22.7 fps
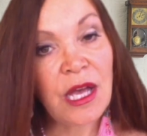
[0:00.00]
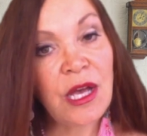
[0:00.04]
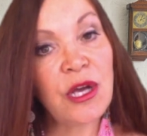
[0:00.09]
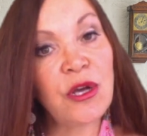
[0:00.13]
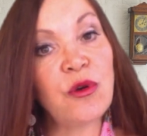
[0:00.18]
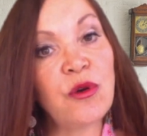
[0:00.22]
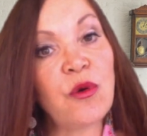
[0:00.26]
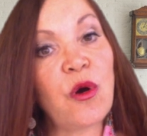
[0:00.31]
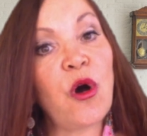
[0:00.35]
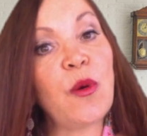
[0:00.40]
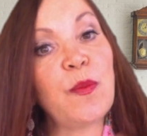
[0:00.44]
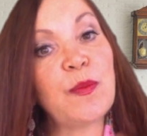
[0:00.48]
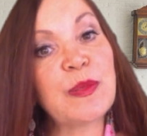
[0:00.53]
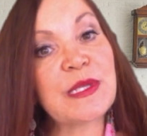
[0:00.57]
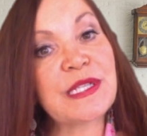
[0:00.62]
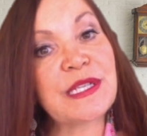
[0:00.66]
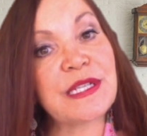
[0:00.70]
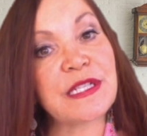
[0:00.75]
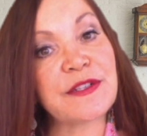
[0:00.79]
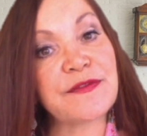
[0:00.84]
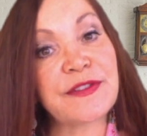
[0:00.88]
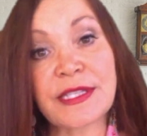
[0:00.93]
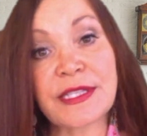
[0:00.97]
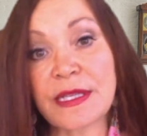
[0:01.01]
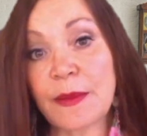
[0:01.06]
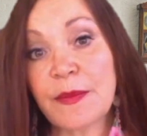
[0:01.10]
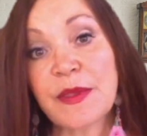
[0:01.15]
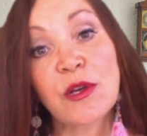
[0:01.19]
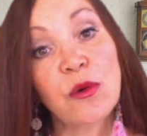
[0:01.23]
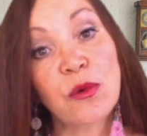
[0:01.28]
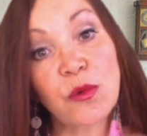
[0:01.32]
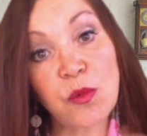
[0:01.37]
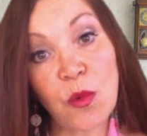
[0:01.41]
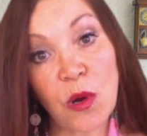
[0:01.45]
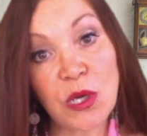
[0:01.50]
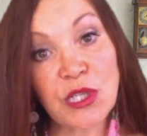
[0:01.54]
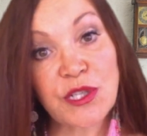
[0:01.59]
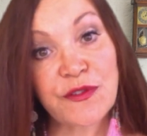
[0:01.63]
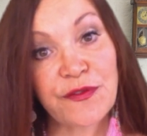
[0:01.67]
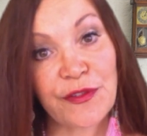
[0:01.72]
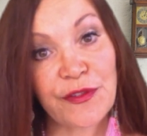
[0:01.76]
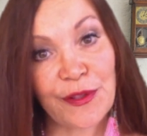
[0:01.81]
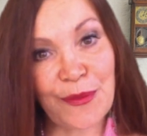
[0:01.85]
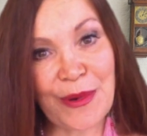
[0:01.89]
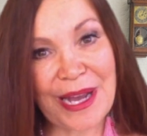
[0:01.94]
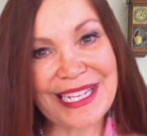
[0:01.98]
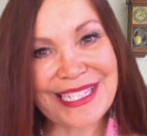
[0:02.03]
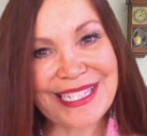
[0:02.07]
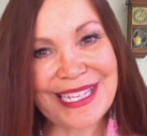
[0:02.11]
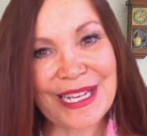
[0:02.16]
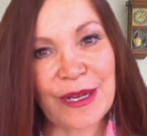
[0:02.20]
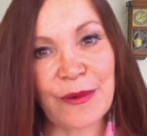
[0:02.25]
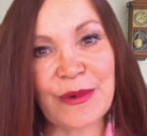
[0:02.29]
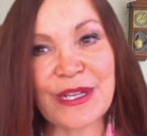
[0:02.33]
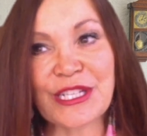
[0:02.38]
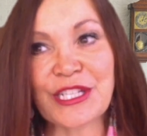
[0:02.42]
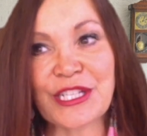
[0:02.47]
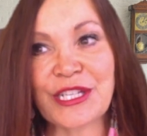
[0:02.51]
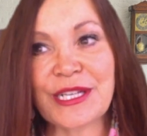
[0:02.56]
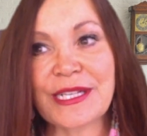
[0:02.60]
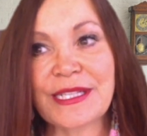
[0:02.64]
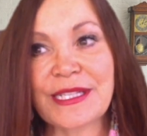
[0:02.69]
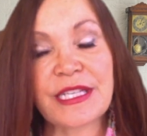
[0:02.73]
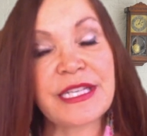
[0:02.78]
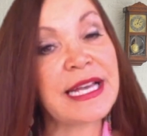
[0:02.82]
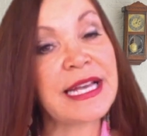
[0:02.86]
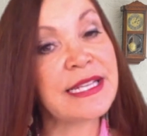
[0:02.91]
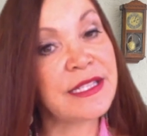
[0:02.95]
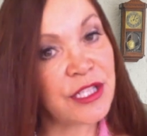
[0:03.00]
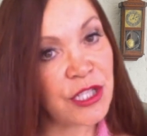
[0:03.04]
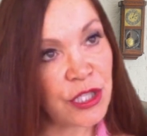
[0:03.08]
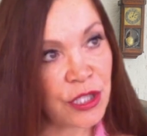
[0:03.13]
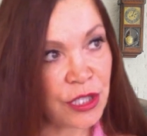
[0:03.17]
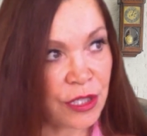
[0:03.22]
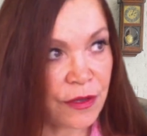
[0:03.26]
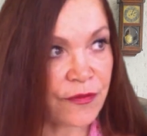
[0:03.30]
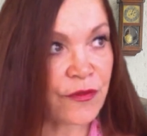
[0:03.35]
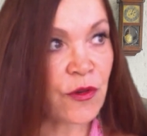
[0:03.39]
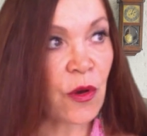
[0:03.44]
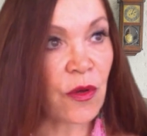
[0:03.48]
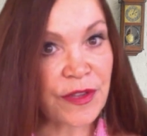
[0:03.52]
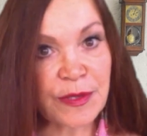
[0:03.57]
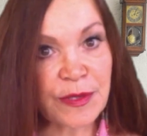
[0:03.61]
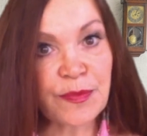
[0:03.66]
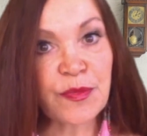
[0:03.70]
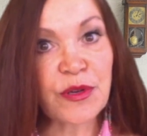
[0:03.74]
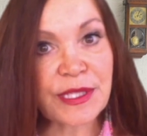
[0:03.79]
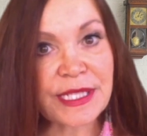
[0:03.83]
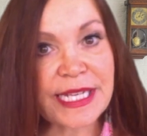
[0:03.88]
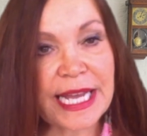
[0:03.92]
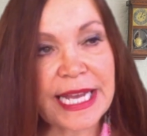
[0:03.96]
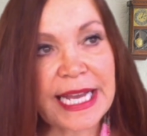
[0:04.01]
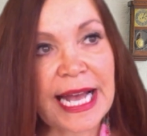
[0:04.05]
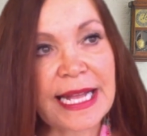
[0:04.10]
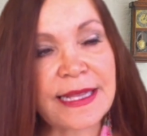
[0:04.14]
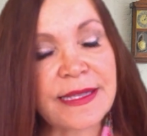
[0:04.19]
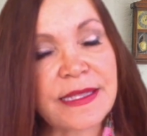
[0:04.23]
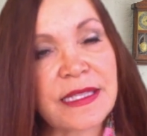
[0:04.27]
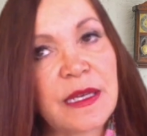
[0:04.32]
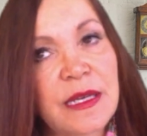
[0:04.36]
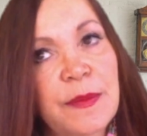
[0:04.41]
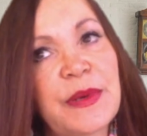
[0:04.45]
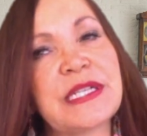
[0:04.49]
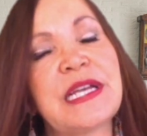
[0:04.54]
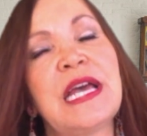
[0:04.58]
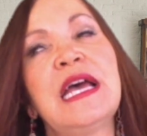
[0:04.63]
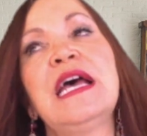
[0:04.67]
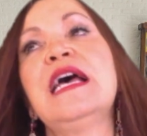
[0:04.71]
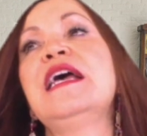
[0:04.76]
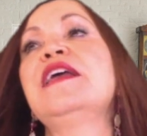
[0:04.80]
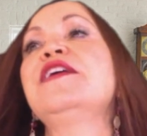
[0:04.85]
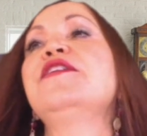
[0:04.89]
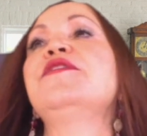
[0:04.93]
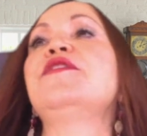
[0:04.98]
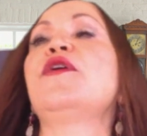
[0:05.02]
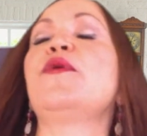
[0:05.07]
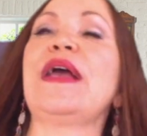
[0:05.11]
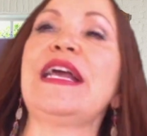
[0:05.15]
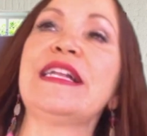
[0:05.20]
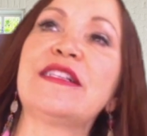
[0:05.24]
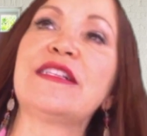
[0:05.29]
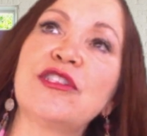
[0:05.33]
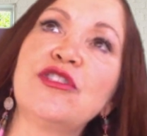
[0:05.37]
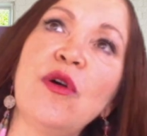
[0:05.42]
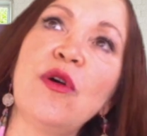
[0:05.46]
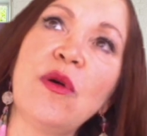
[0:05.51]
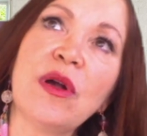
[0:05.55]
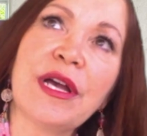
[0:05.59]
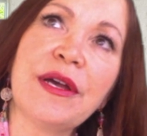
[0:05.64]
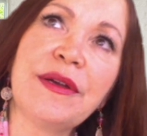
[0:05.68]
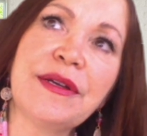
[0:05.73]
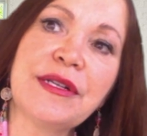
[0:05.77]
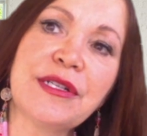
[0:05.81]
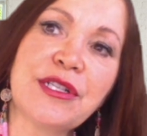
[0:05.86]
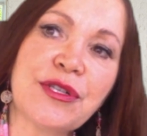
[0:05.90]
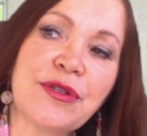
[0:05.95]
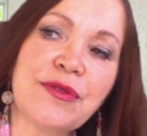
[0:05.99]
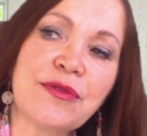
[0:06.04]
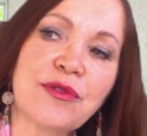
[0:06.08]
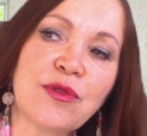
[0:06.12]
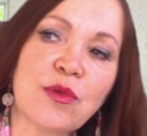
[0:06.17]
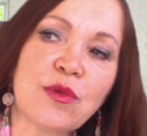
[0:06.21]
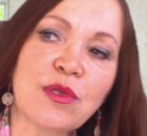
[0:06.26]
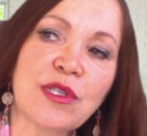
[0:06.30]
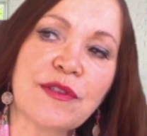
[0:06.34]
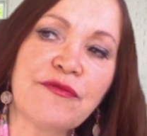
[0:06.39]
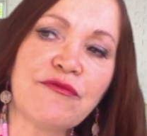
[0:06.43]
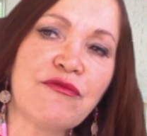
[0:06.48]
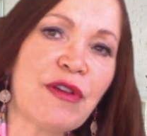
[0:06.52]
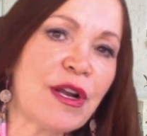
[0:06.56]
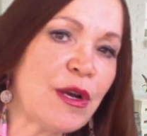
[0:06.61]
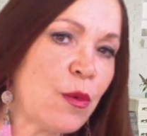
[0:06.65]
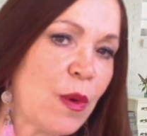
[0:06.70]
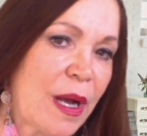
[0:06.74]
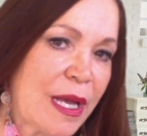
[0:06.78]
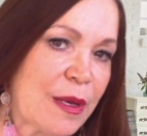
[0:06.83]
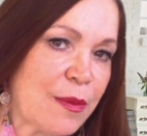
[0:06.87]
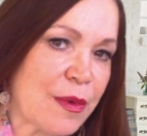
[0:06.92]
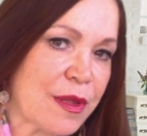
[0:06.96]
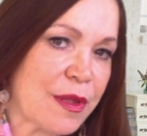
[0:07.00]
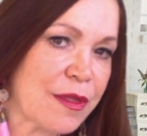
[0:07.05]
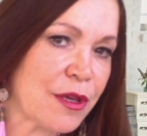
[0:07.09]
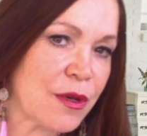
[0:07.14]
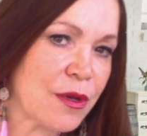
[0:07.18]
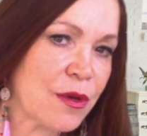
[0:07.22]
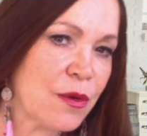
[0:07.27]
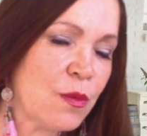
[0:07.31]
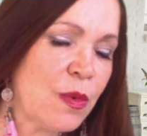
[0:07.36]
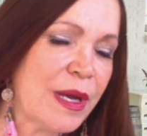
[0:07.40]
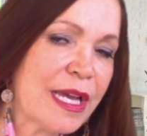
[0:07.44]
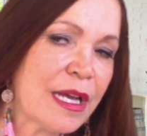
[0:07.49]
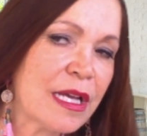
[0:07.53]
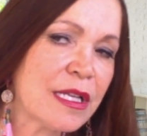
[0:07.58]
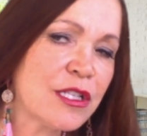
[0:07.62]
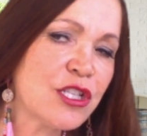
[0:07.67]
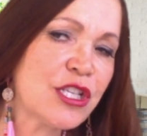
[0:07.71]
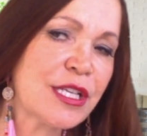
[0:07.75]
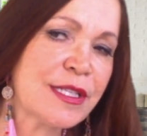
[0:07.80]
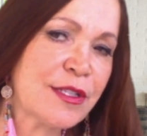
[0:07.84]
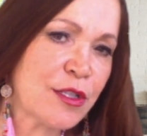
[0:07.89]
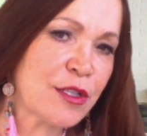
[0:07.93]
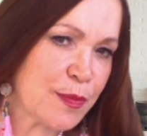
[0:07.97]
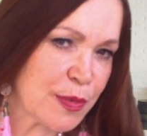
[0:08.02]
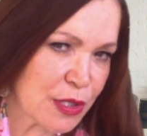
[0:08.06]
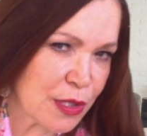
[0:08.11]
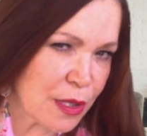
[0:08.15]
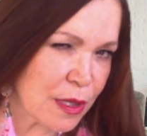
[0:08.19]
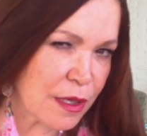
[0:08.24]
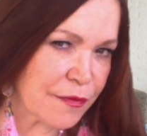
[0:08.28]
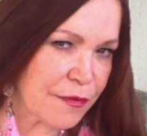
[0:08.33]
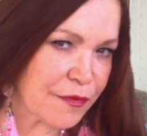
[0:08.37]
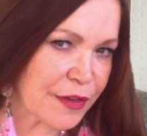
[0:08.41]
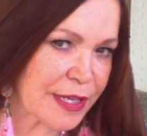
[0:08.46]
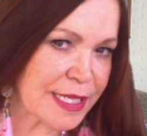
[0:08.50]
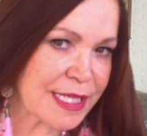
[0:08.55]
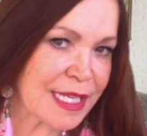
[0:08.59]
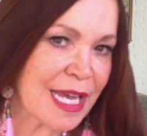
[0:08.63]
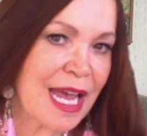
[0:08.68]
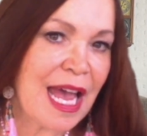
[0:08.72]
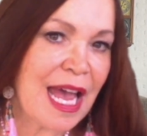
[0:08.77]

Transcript: who opted for something called watchful waiting, which is, yes, you've got this prostate cancer, but, it's not going to sort of run away with you. We can just observe it.